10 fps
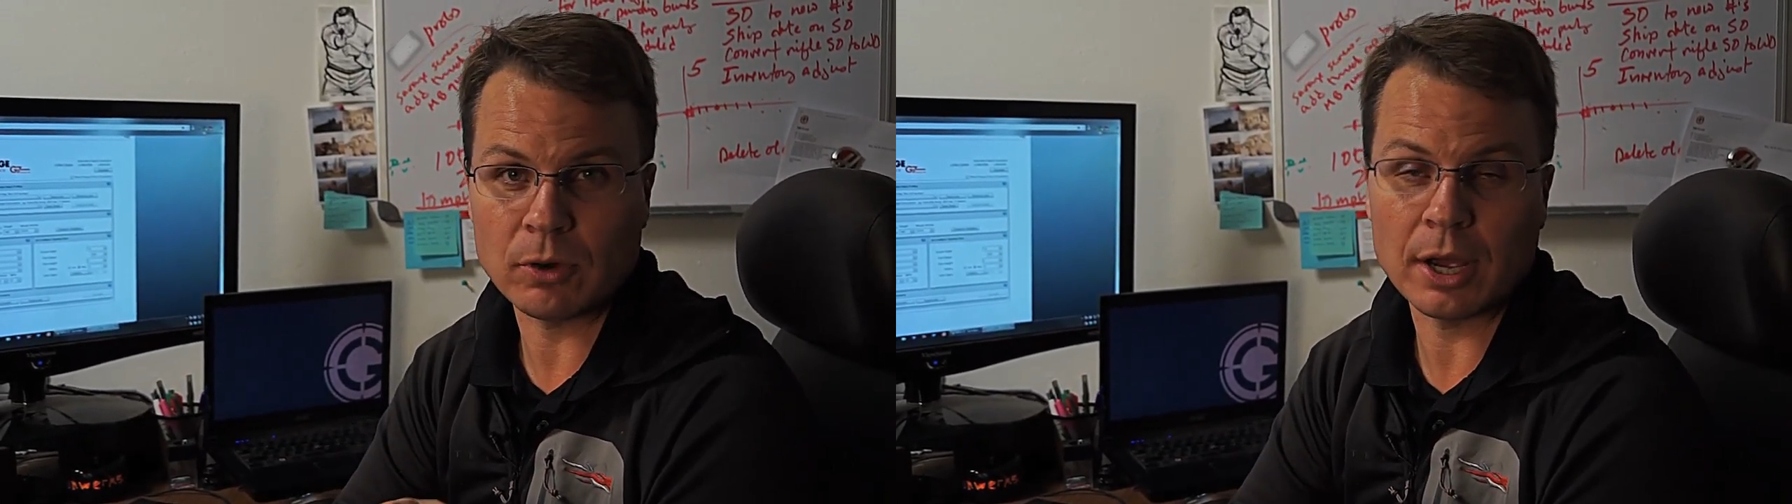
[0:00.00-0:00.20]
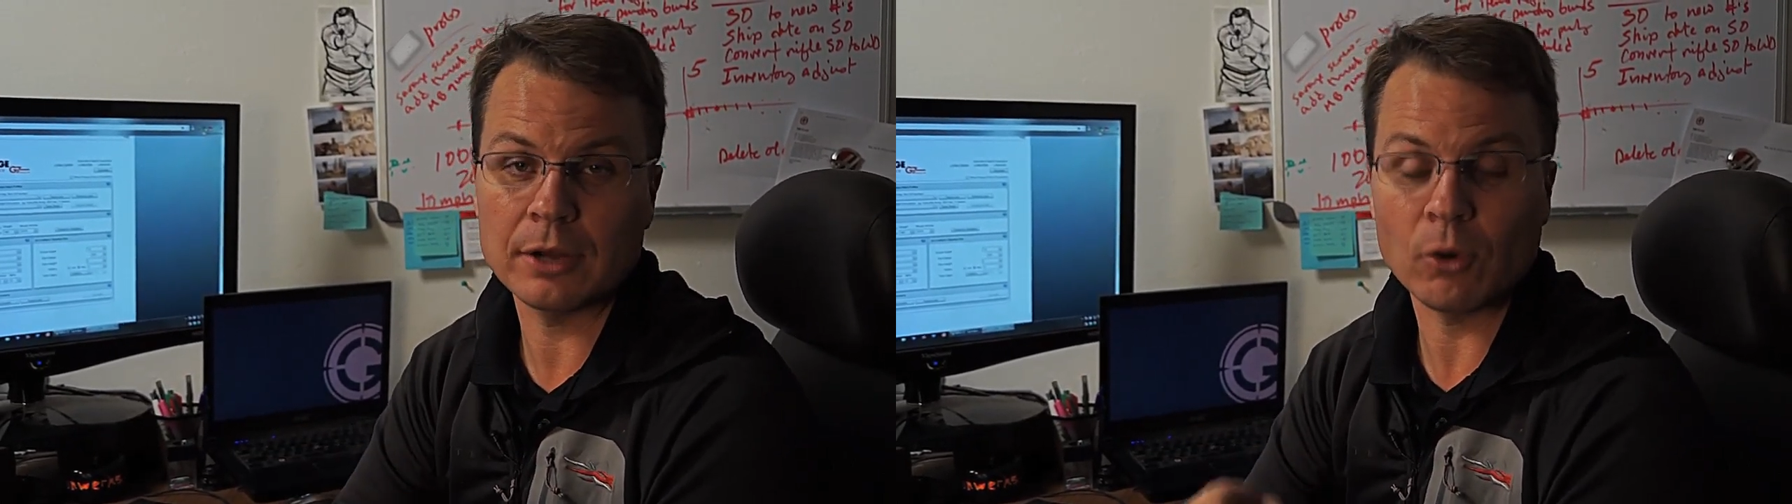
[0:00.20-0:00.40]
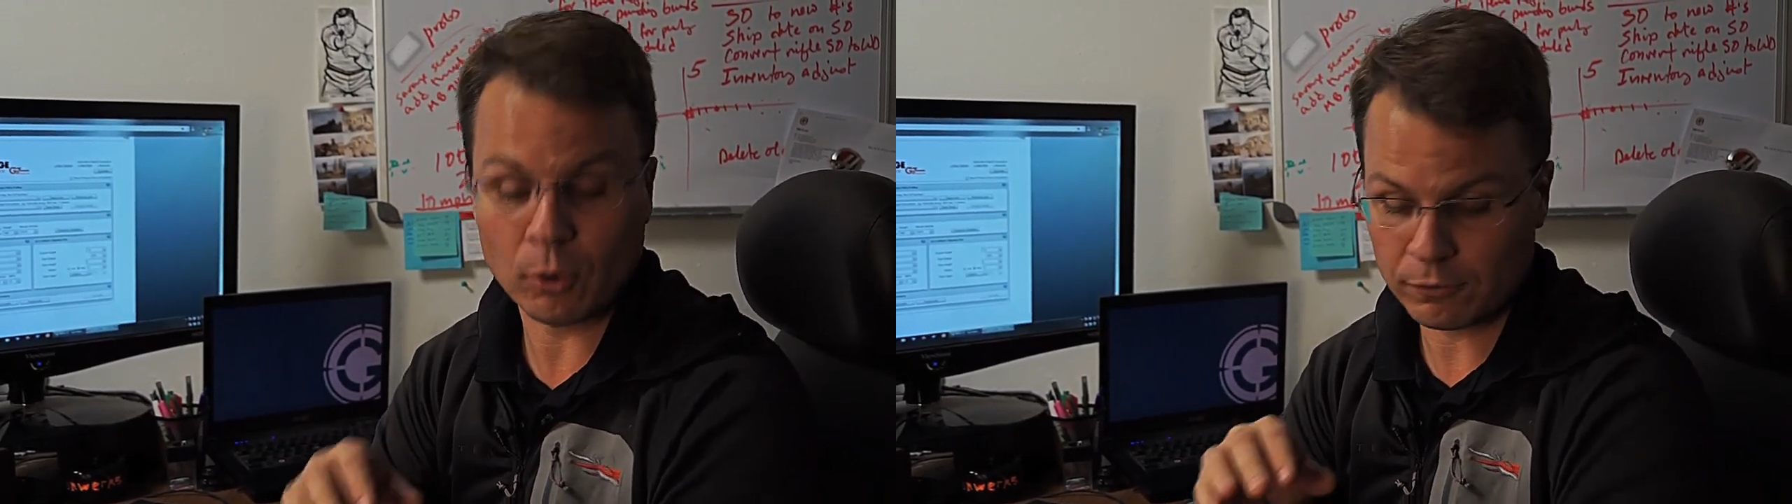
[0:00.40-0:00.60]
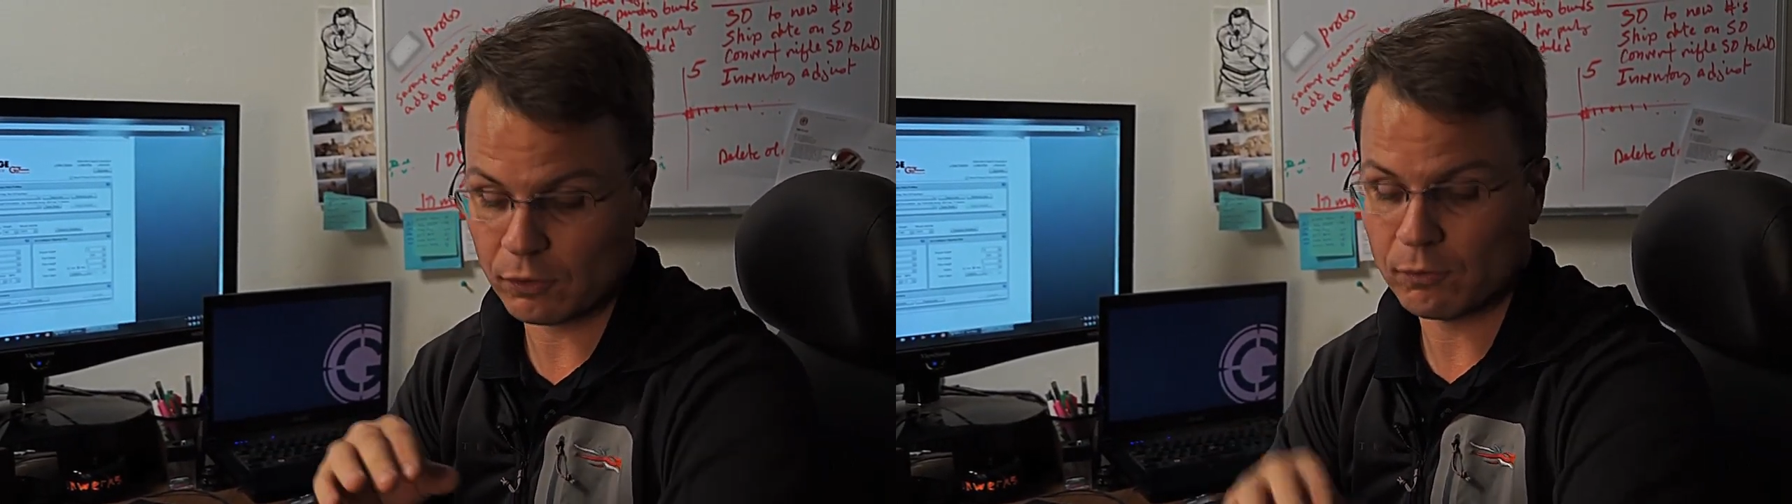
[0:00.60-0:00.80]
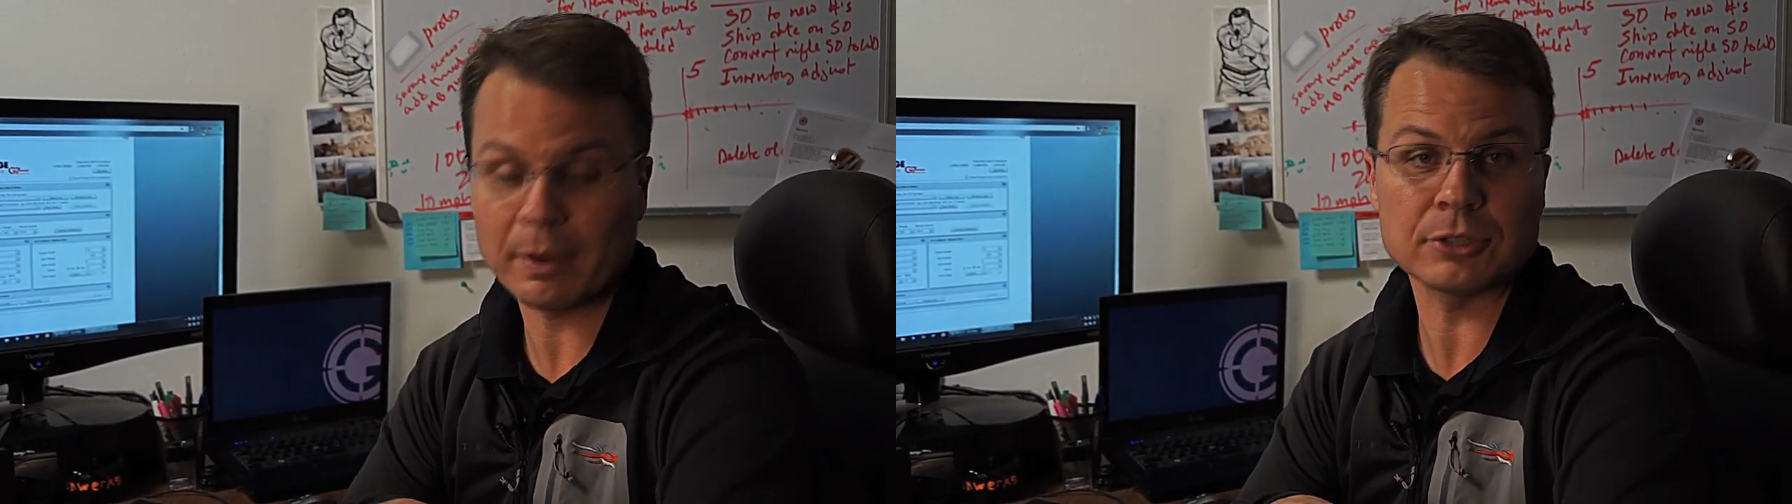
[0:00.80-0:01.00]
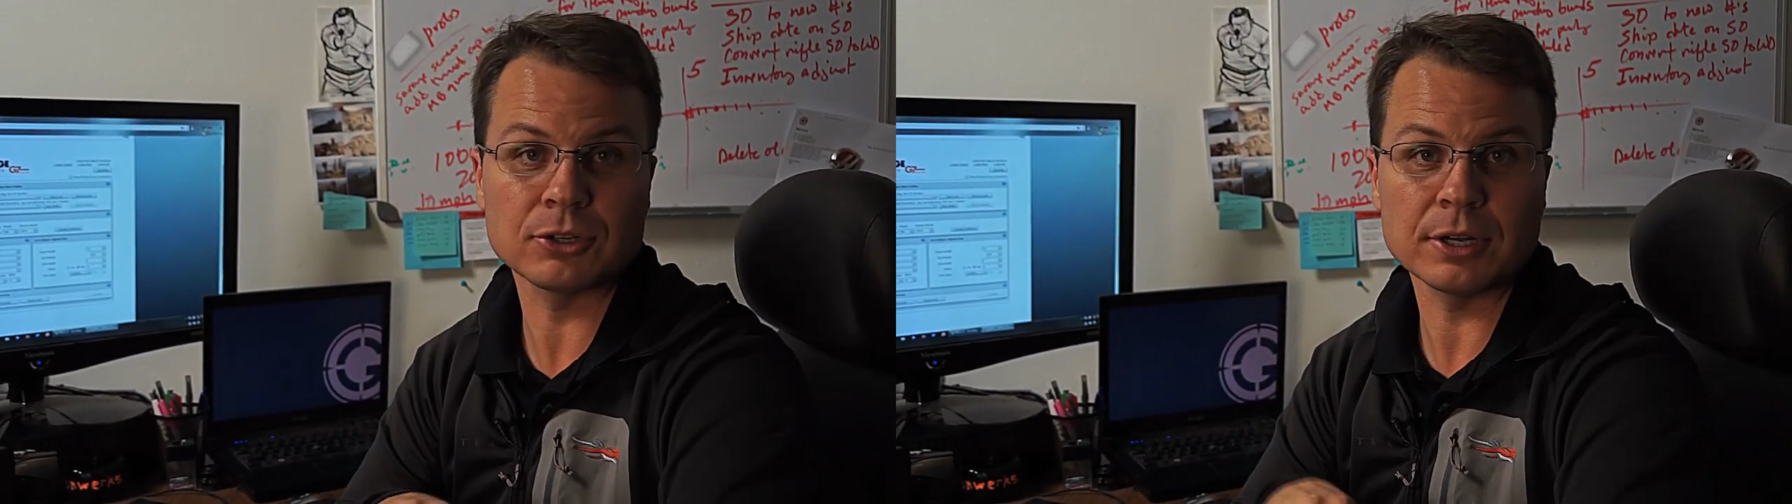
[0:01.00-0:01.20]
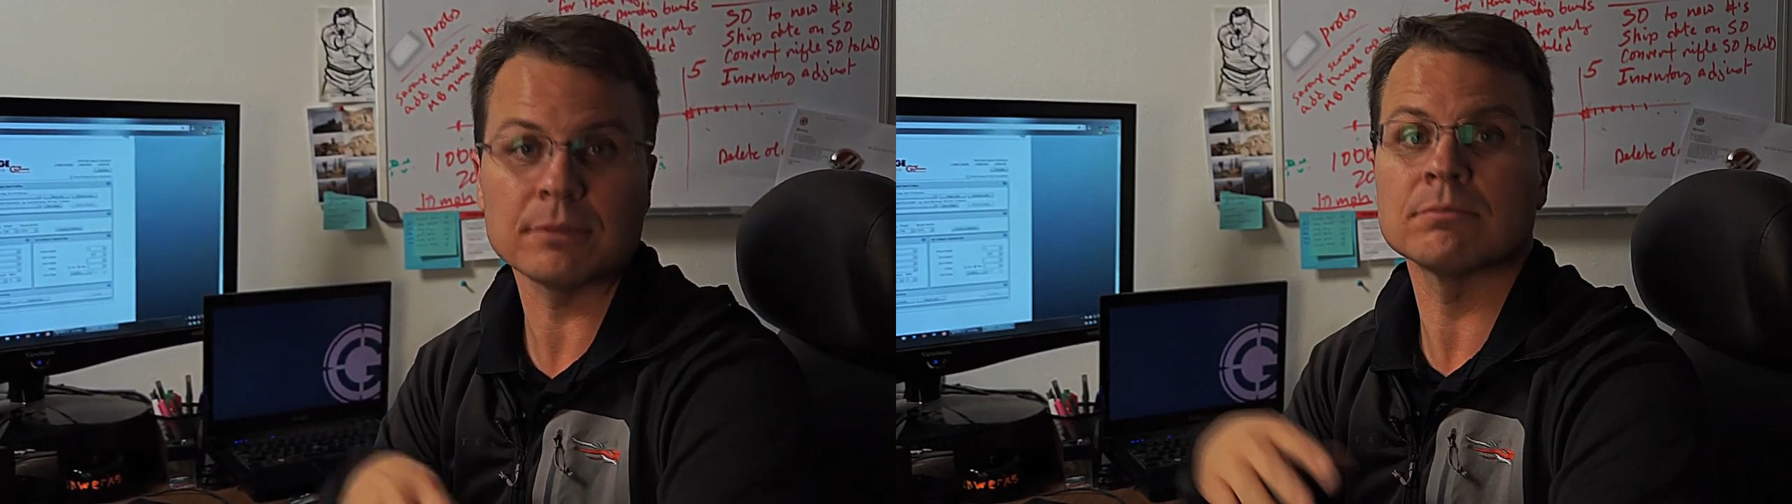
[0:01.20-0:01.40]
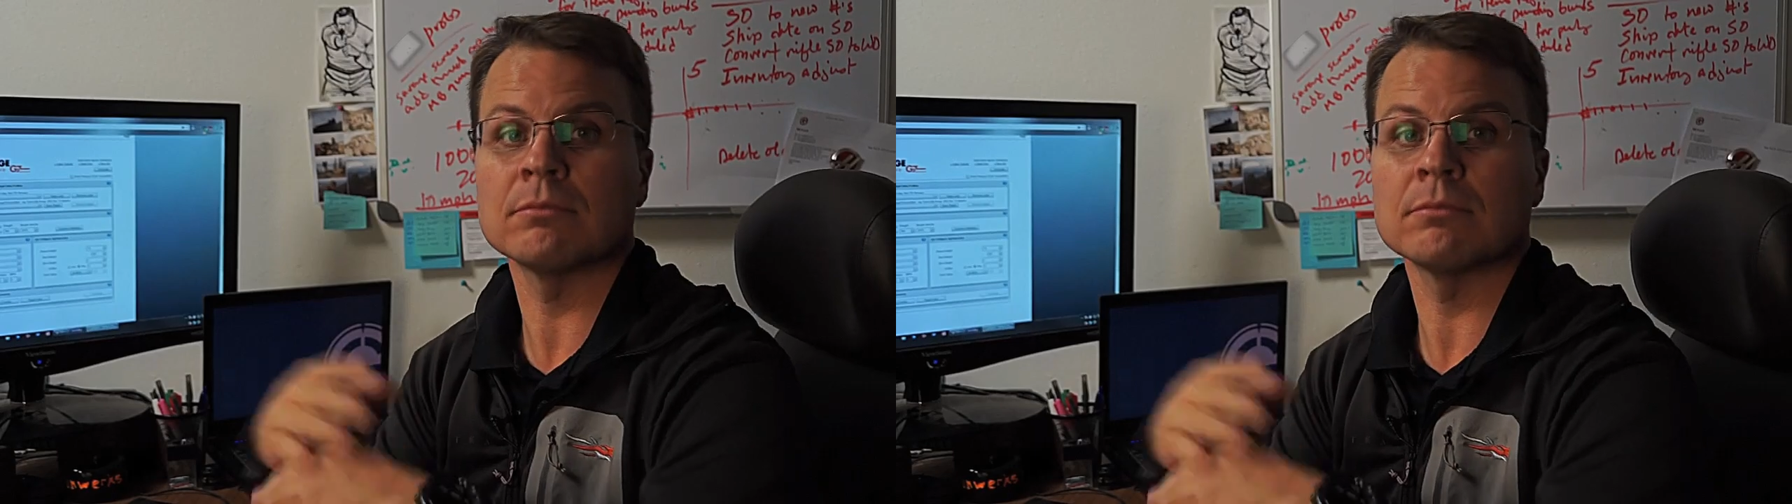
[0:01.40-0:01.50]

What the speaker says: ride. Or if you've measured it,